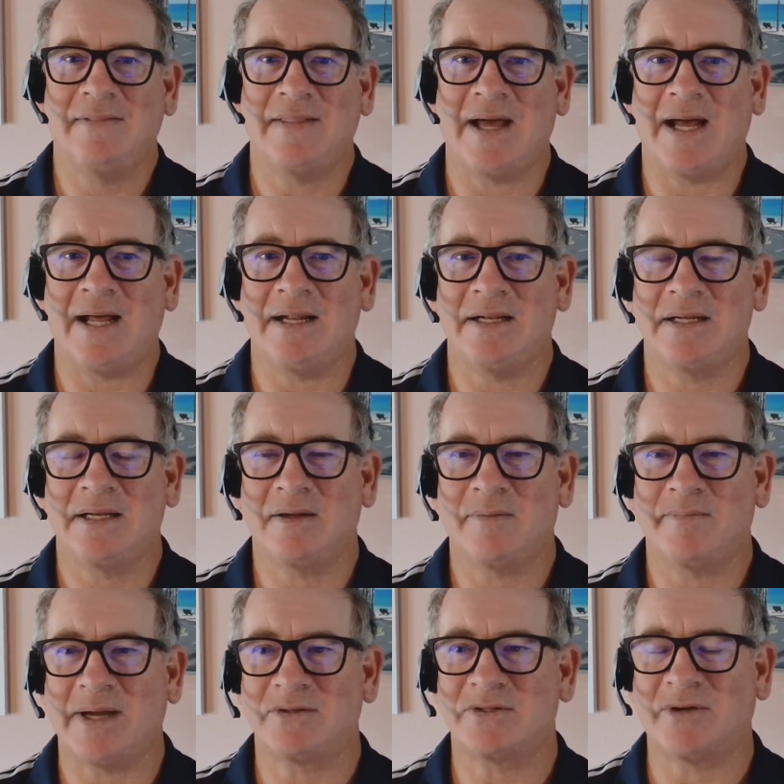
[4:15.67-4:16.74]
That
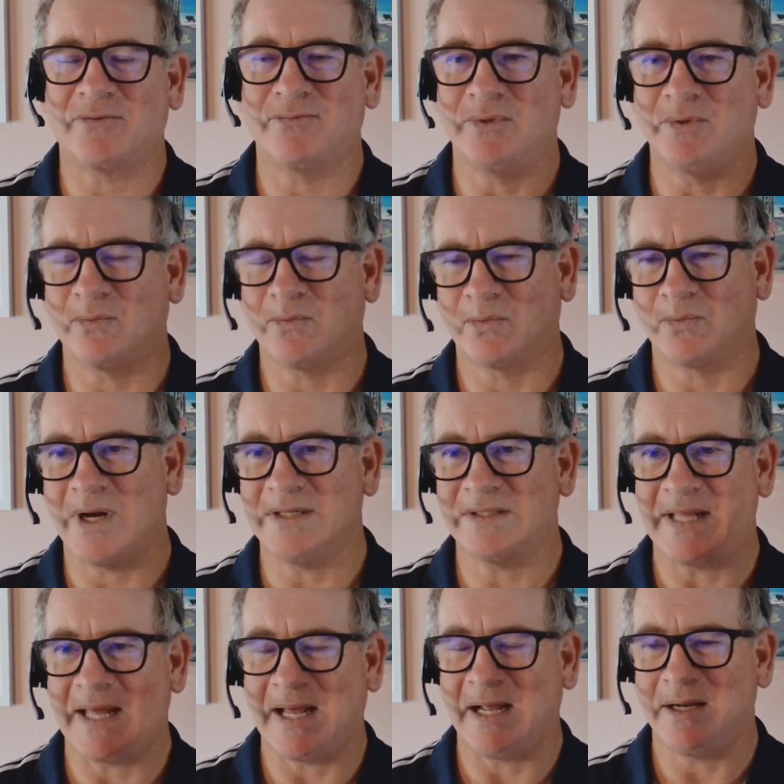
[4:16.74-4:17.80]
Microsoft
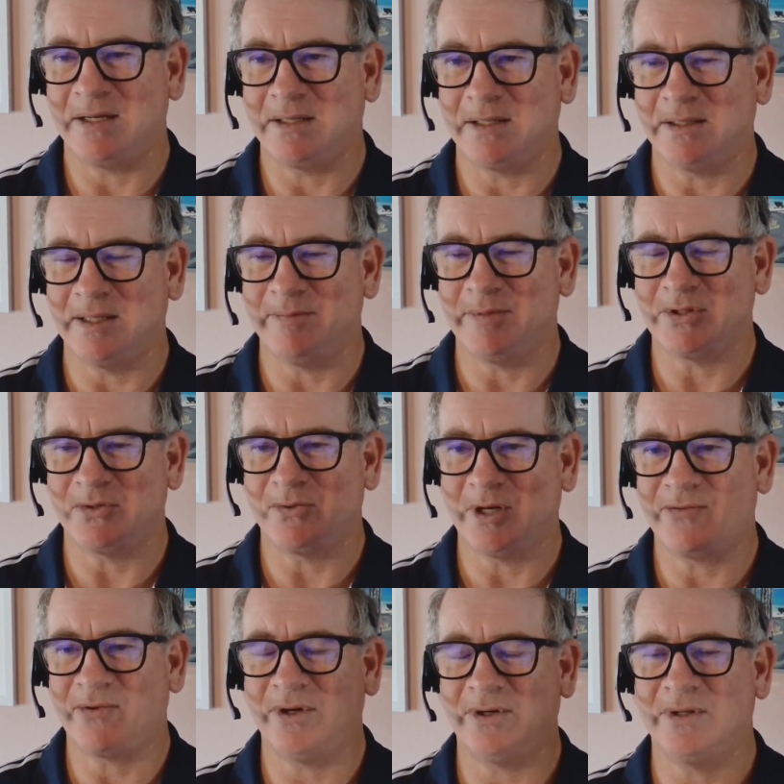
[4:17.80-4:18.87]
raised the limit to
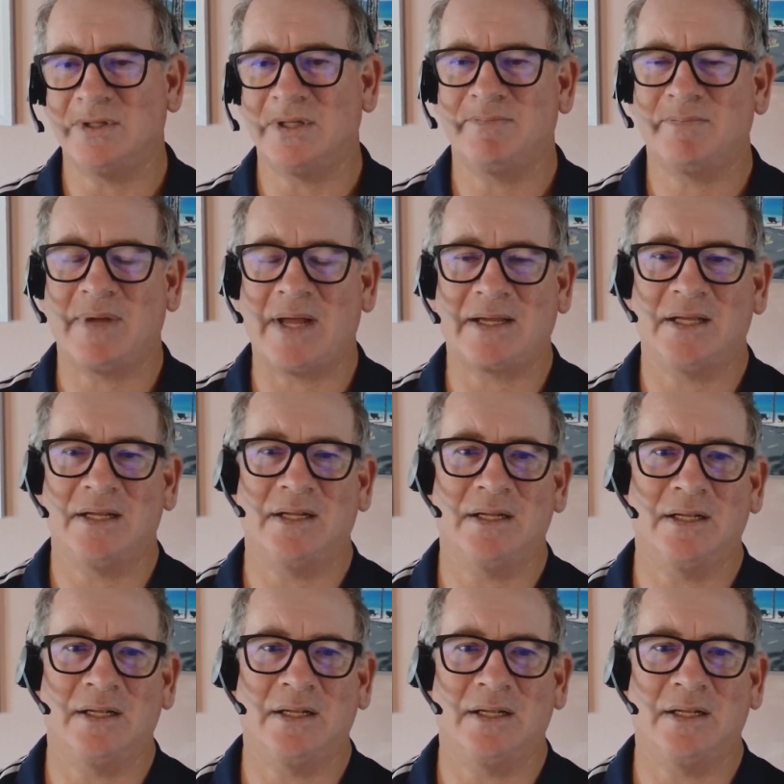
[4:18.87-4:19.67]
2,400 back